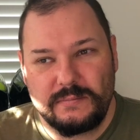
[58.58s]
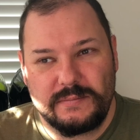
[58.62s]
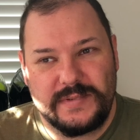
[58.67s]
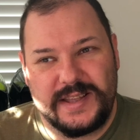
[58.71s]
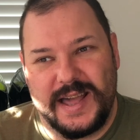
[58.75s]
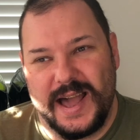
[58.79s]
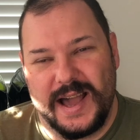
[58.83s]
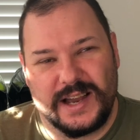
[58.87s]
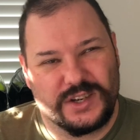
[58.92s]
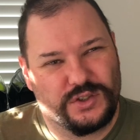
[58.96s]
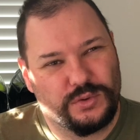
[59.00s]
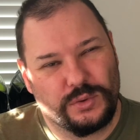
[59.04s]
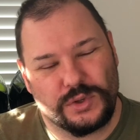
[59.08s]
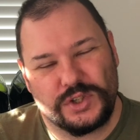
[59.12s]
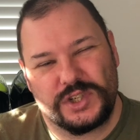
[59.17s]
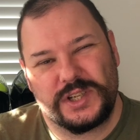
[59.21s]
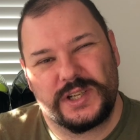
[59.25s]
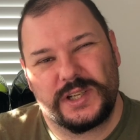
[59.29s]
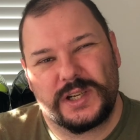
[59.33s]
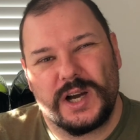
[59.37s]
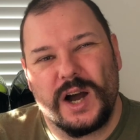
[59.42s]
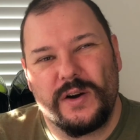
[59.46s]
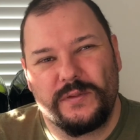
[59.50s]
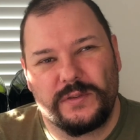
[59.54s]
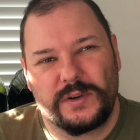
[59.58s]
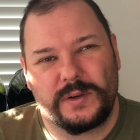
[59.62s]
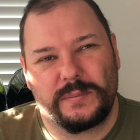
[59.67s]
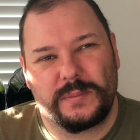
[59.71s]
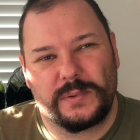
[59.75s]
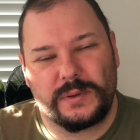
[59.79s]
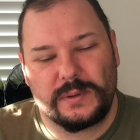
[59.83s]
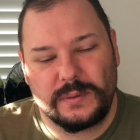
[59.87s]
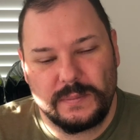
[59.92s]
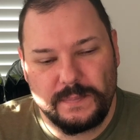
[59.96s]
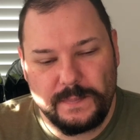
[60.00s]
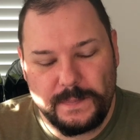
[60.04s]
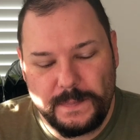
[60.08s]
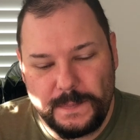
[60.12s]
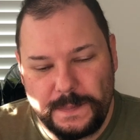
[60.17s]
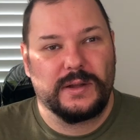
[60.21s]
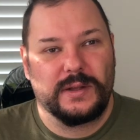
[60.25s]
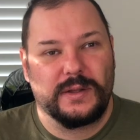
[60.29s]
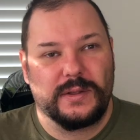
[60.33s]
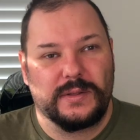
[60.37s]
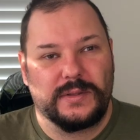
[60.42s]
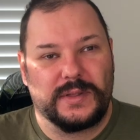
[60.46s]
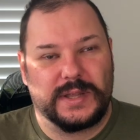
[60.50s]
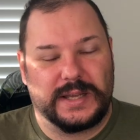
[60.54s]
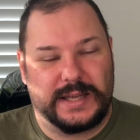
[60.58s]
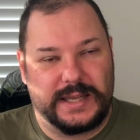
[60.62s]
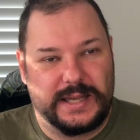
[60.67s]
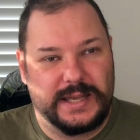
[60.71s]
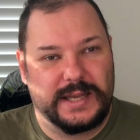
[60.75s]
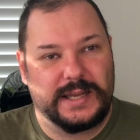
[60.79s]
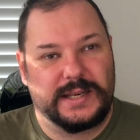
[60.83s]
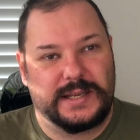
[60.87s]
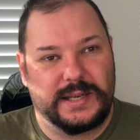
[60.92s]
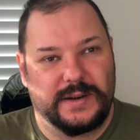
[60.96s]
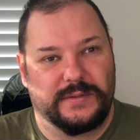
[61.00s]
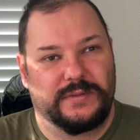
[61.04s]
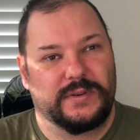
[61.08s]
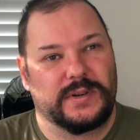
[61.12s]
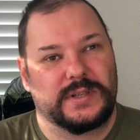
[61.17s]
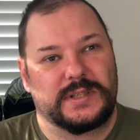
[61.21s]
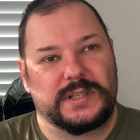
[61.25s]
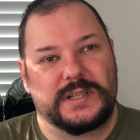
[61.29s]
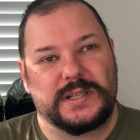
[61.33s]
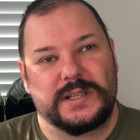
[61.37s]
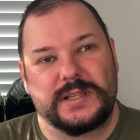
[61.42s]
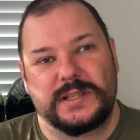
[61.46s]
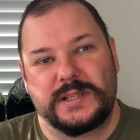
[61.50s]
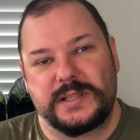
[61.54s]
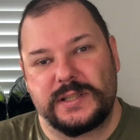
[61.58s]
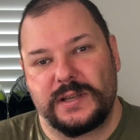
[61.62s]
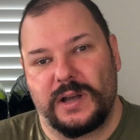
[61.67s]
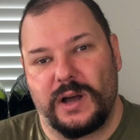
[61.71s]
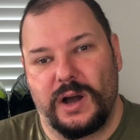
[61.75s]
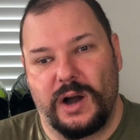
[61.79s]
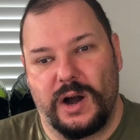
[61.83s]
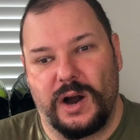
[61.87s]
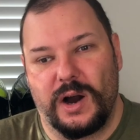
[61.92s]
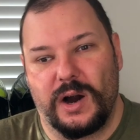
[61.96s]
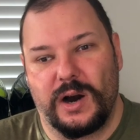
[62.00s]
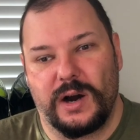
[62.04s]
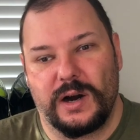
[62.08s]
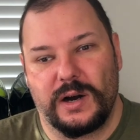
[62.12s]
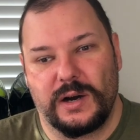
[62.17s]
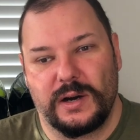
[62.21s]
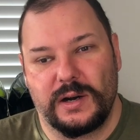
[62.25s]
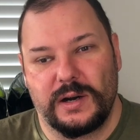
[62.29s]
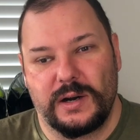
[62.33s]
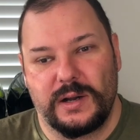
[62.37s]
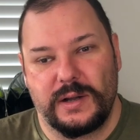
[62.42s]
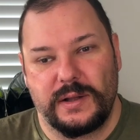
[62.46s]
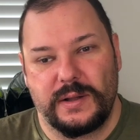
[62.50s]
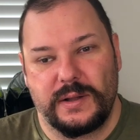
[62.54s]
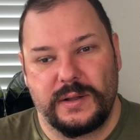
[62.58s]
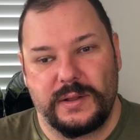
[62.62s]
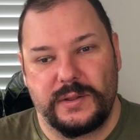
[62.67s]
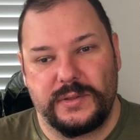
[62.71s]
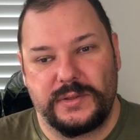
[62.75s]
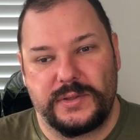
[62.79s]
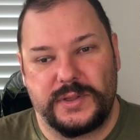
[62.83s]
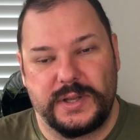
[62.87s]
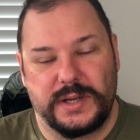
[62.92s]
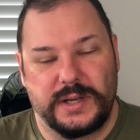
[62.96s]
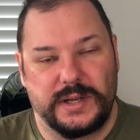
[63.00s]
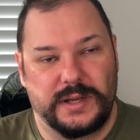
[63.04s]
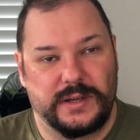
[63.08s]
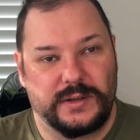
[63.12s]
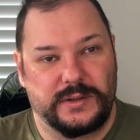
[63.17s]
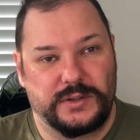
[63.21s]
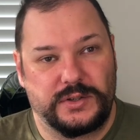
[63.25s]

casual jean comfortable. The key differences are the